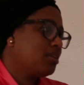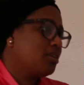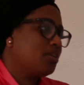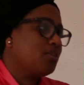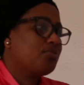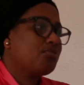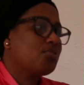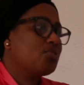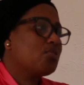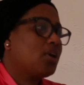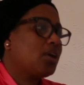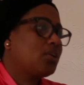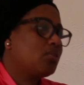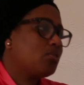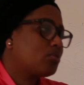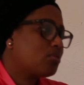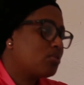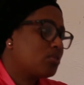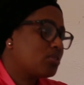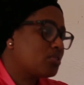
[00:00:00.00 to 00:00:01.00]
If you are
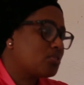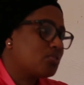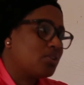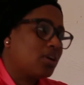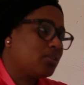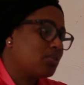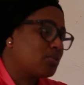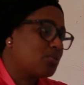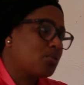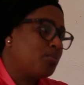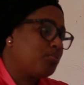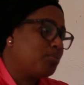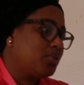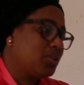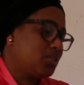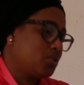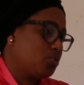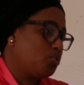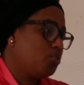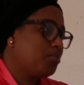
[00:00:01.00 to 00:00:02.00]
not cut, you are not
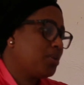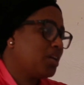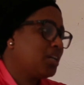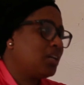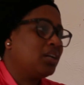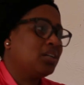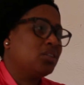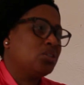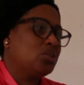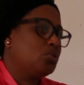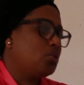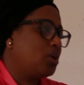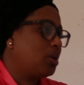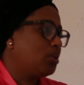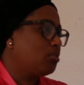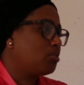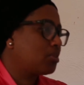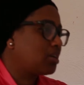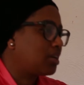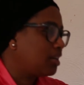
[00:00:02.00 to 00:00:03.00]
complete woman, and you are
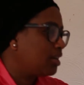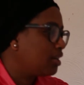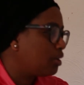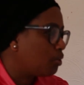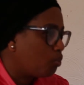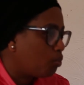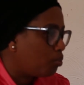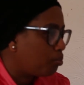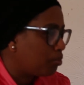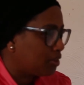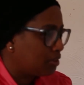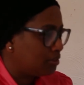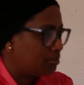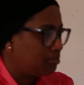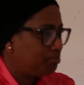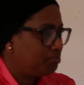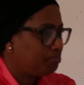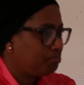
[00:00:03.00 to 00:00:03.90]
not clean woman.